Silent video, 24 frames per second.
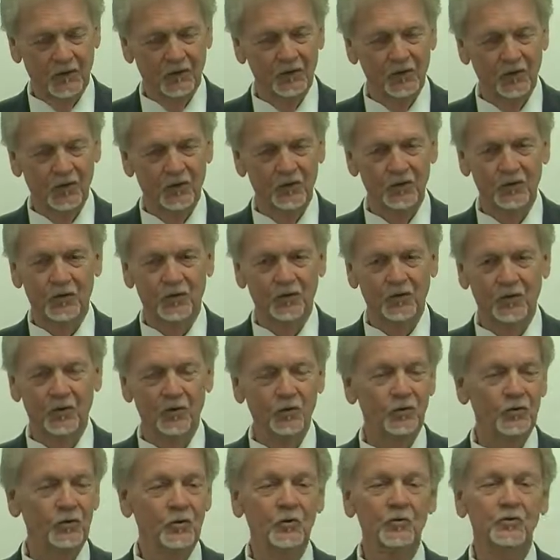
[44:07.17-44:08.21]
Oh, no, you,
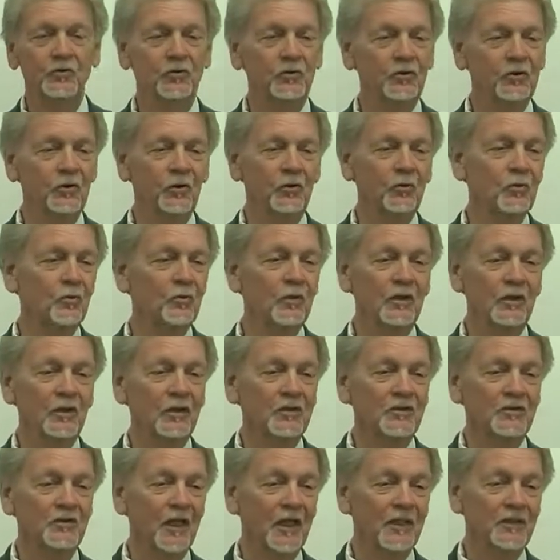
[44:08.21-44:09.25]
you, oh, you, you
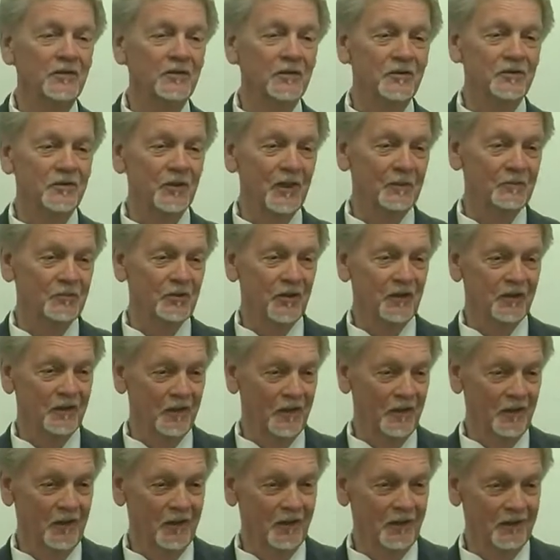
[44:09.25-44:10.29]
really changed the subject
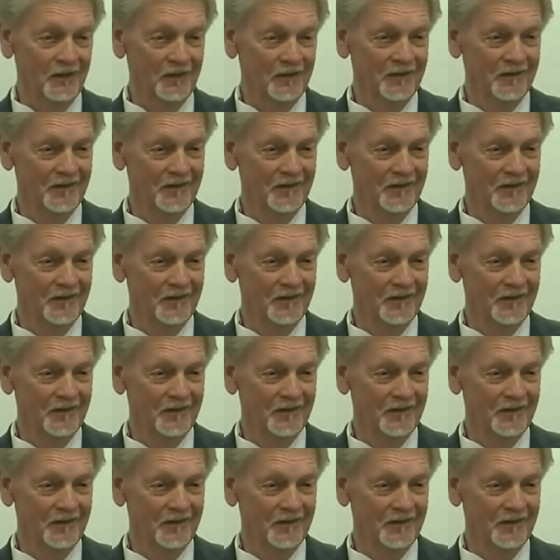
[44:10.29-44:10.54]
there.